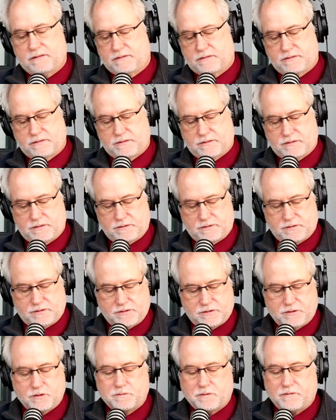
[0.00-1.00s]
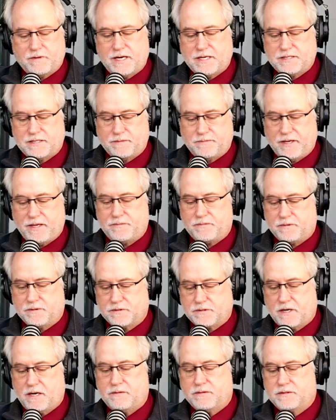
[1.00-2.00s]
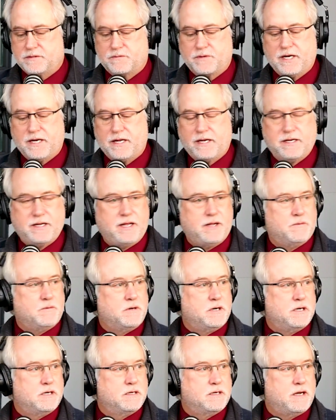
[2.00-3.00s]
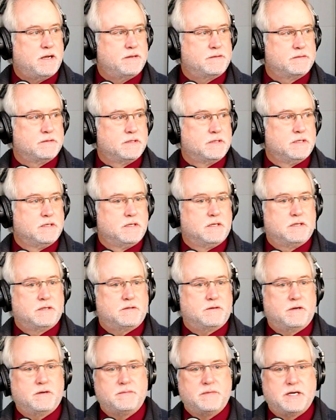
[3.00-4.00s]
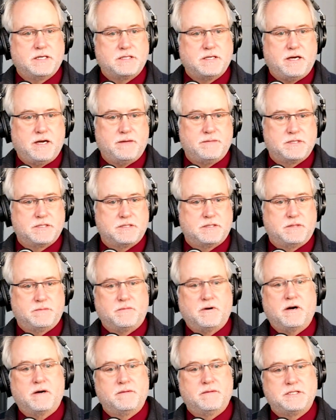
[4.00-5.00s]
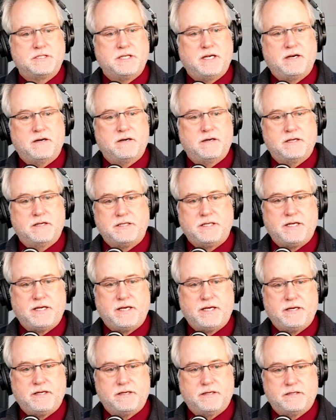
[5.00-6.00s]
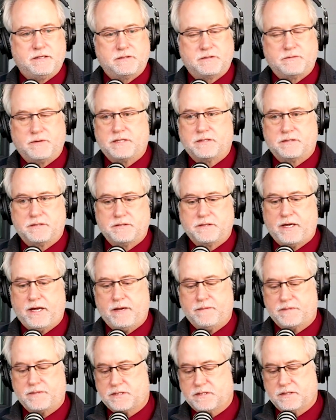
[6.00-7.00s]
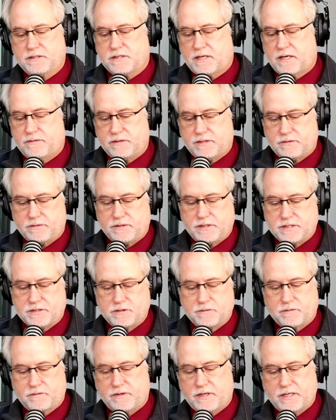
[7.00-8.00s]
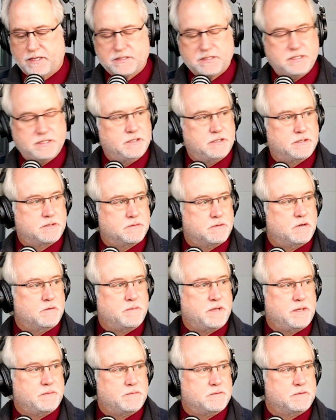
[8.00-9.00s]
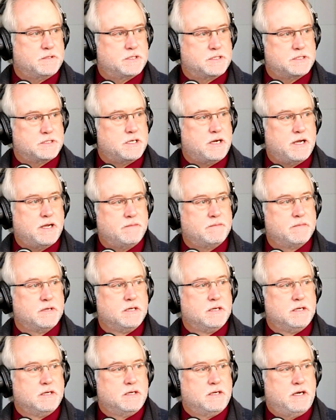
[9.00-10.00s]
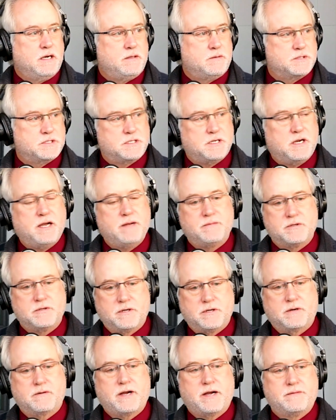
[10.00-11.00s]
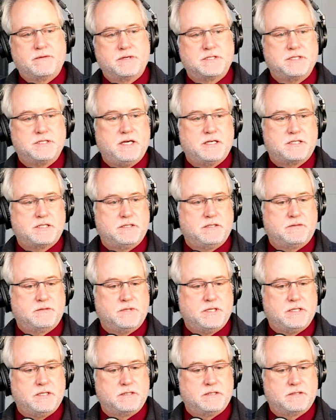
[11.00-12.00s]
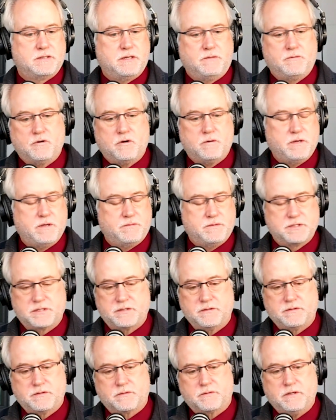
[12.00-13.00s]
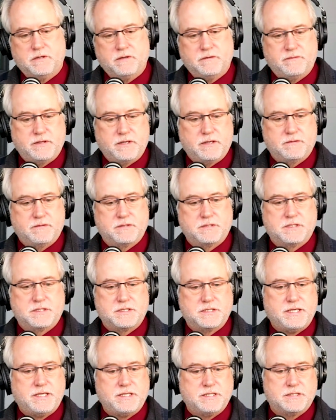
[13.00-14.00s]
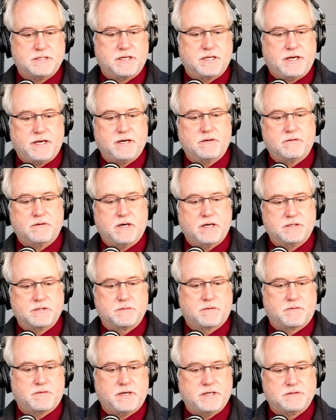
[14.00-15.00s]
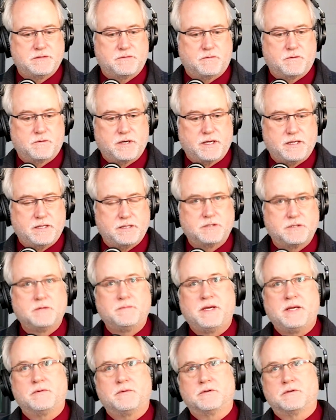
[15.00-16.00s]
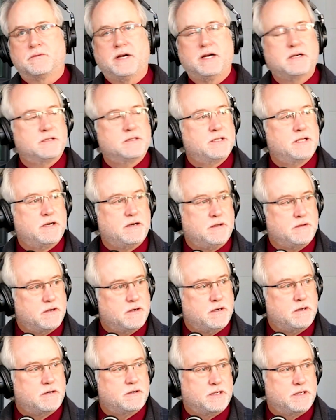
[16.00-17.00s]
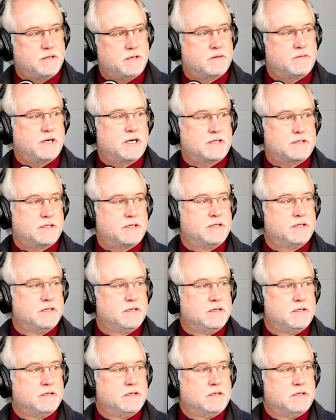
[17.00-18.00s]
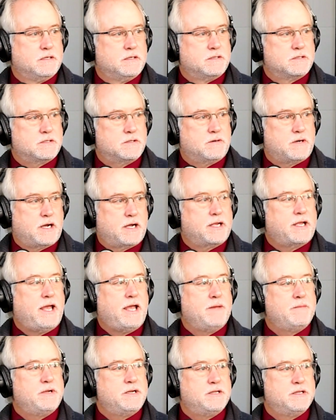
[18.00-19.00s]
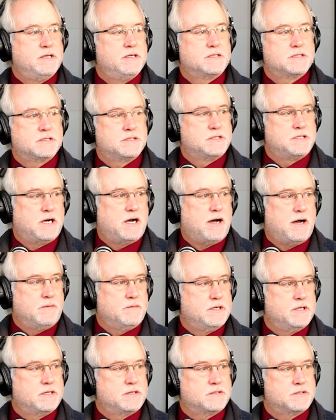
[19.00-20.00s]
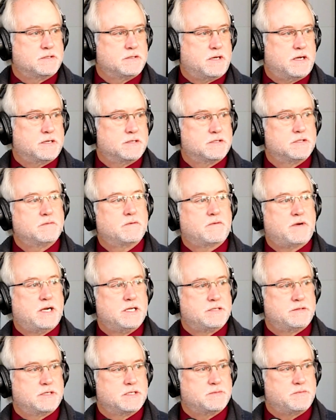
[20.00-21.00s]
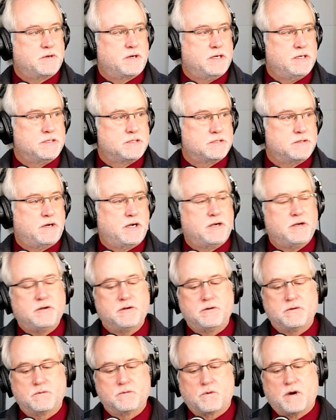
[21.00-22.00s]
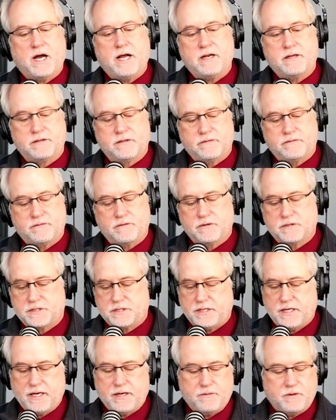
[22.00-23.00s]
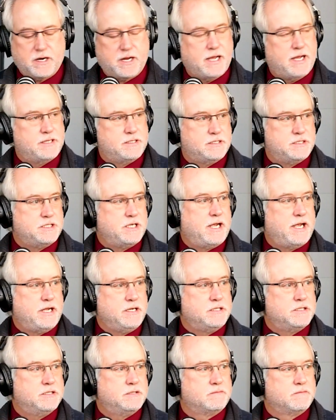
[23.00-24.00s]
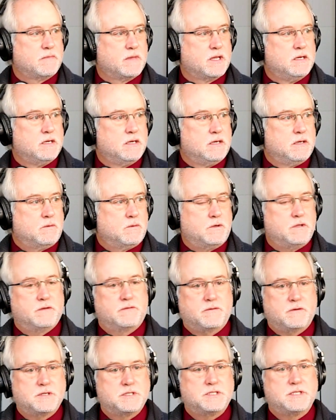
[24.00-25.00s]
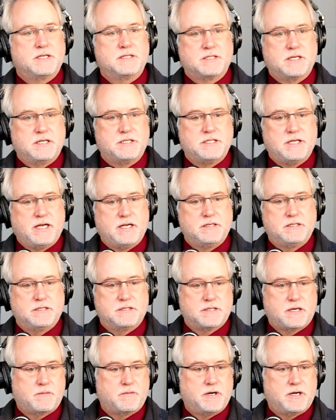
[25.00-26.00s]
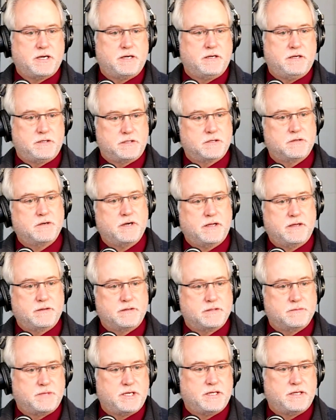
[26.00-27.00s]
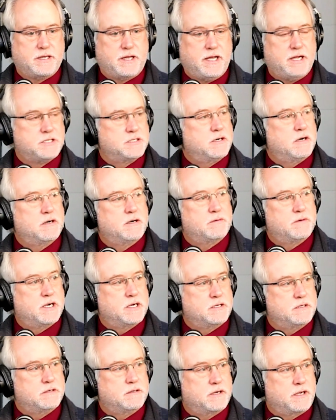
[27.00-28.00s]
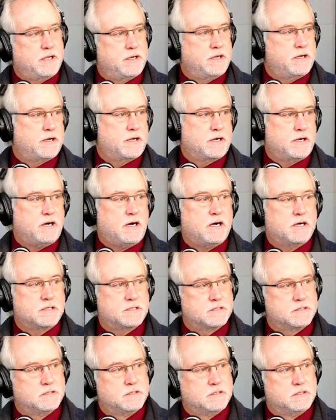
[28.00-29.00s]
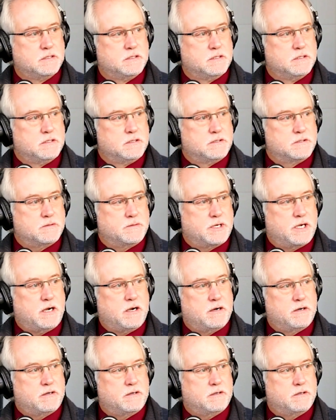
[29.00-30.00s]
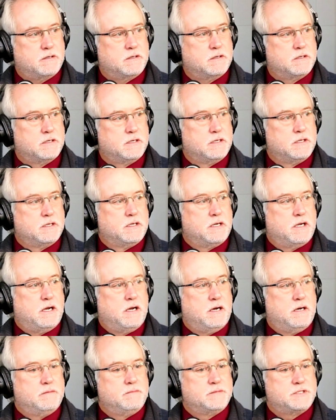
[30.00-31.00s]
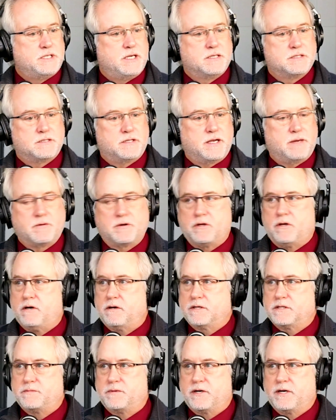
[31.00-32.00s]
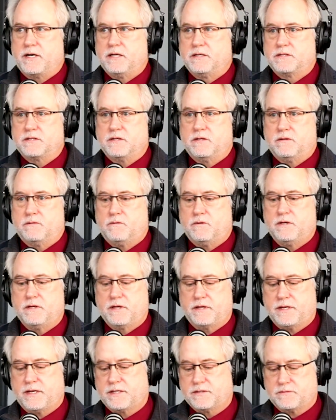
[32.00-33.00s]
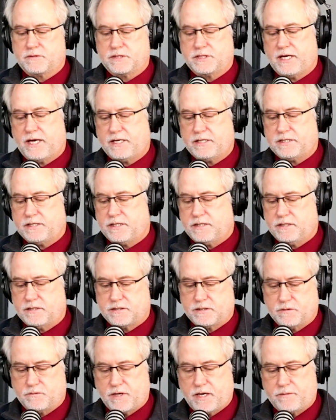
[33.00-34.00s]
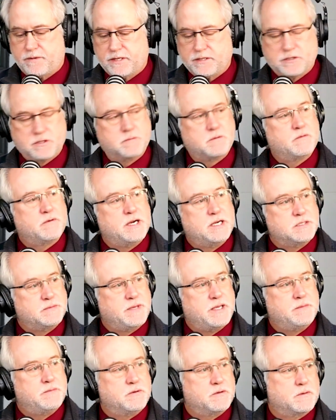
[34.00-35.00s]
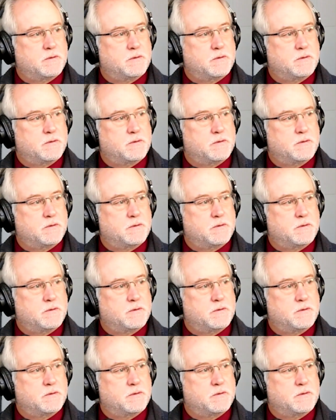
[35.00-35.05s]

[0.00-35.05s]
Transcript: Supervising people. So I was ready day one. During my time as a department chair and a dean and a director of 2 campuses, I would always supervise 10 to 12 people at a time. And there was a time during a Great Recession when enrollment was through the roof, and there was a year where I supervised 42 people directly and another 100 indirectly. So I came into this job with a lot of supervisory experience, so I knew right on the first day what I had to change. And one of the first things I changed is I brought in an attorney to be the HR director in Kenyatta Cox. So we hired her. She has labor law experience. So one of the things we're changing is the way we supervise people, the